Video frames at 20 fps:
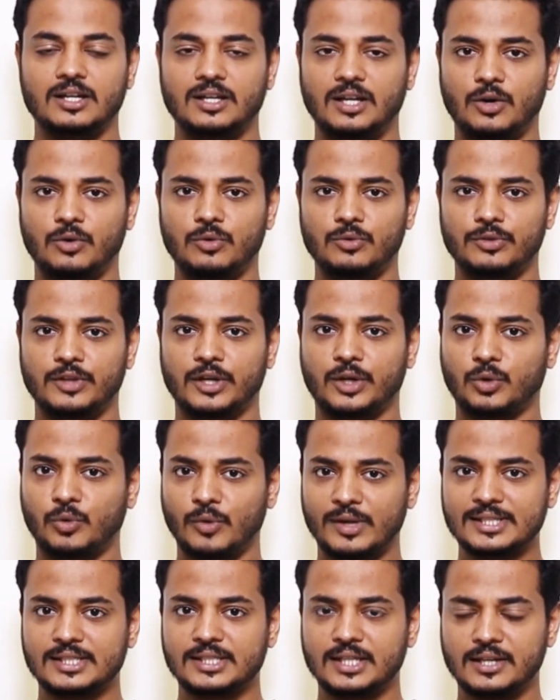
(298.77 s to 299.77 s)
Now the
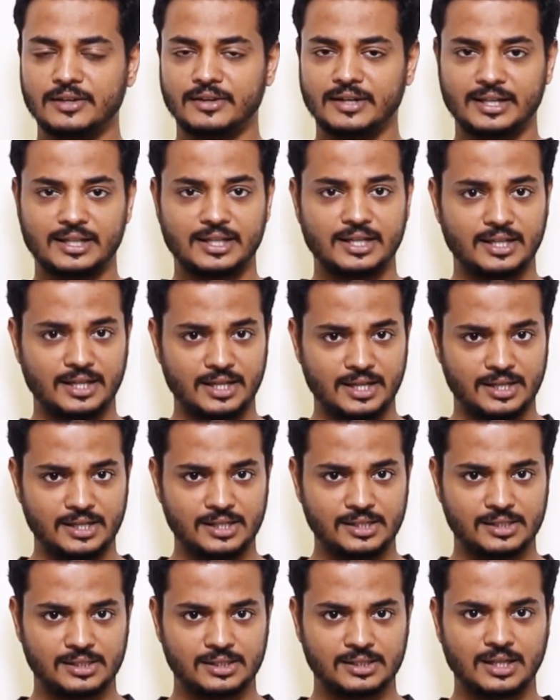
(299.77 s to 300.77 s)
question really
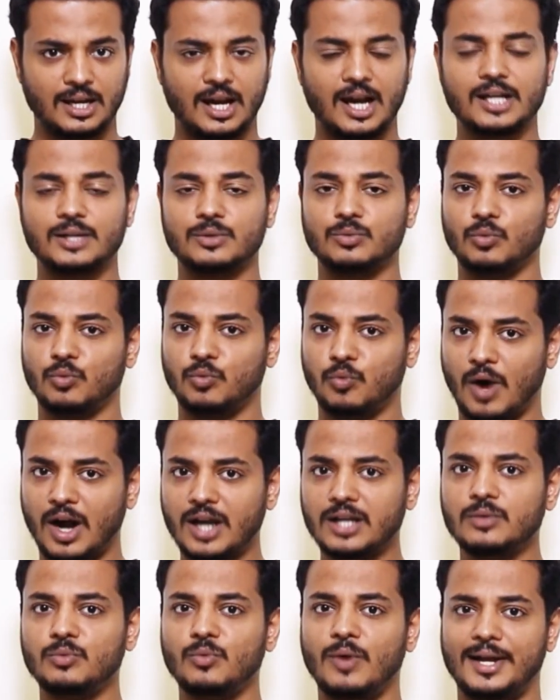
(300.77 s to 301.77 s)
is, at
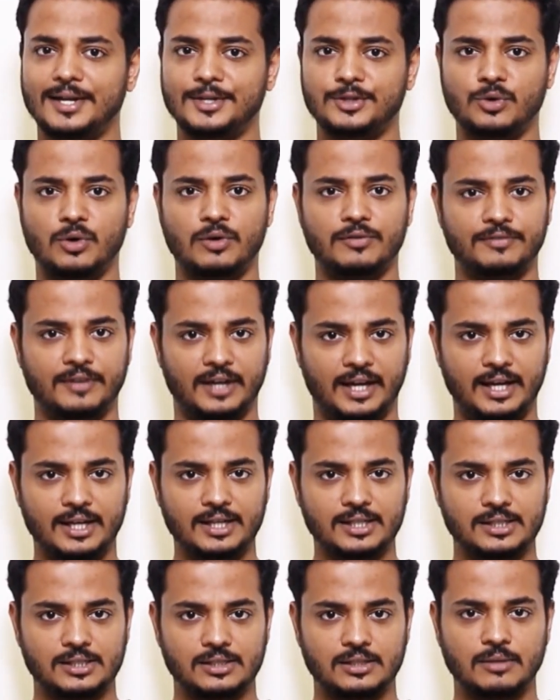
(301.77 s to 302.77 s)
what value of
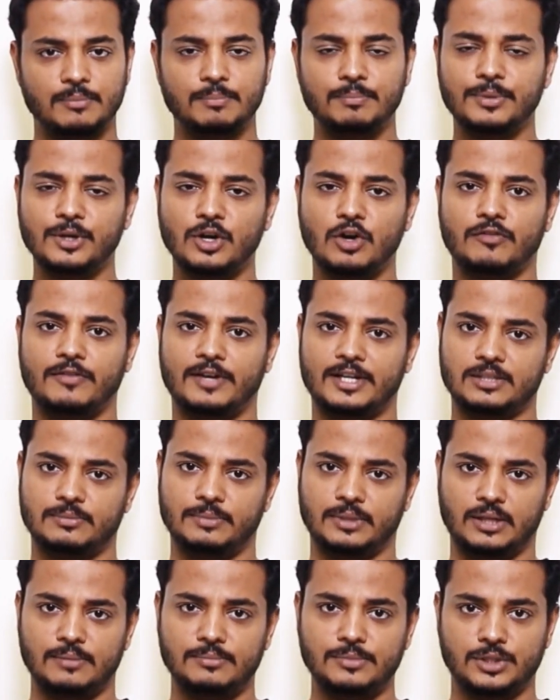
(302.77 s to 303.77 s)
x p of x
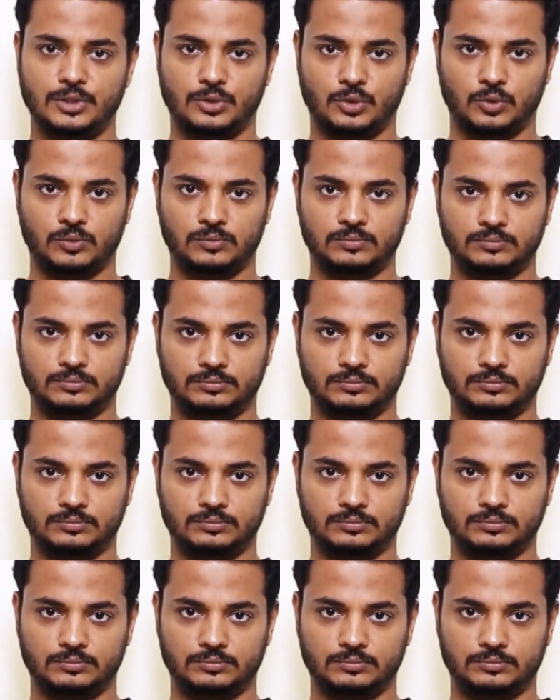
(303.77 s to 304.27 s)
becomes 0?